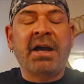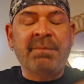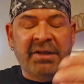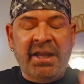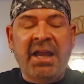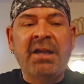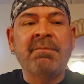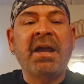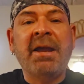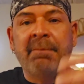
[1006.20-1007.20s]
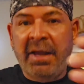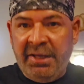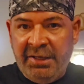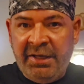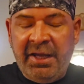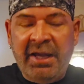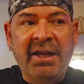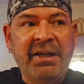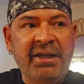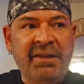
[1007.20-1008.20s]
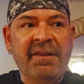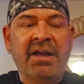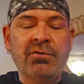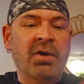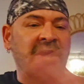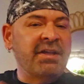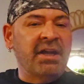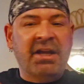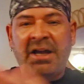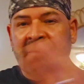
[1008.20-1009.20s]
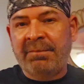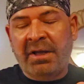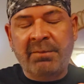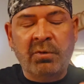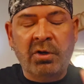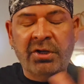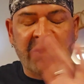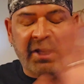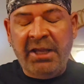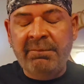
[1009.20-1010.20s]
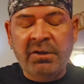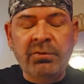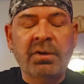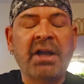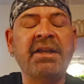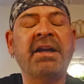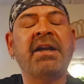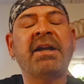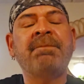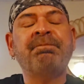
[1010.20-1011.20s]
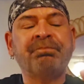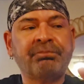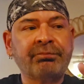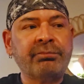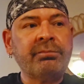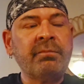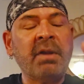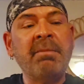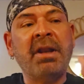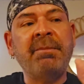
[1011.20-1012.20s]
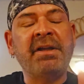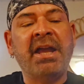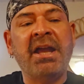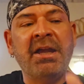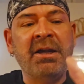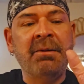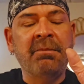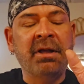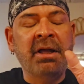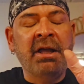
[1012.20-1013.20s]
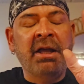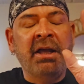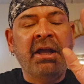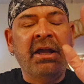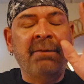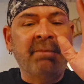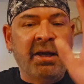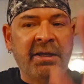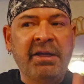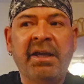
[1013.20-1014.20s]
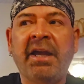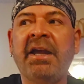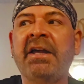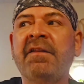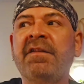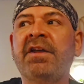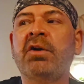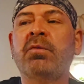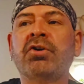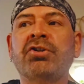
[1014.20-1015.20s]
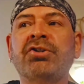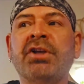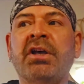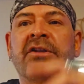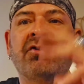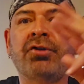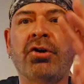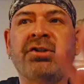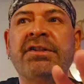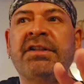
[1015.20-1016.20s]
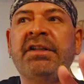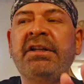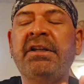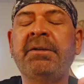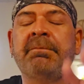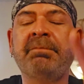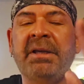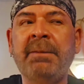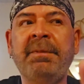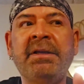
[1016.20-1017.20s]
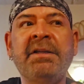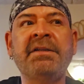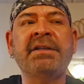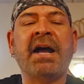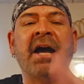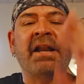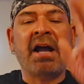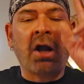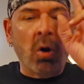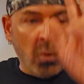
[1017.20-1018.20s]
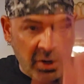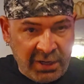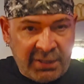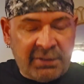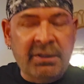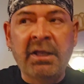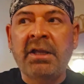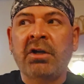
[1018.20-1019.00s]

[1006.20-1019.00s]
became a Beike in the Yuka Yeke. I'm not going to name the Yuka Yeke, but I became a Beike. There was 13 Bibis, Aracahuel,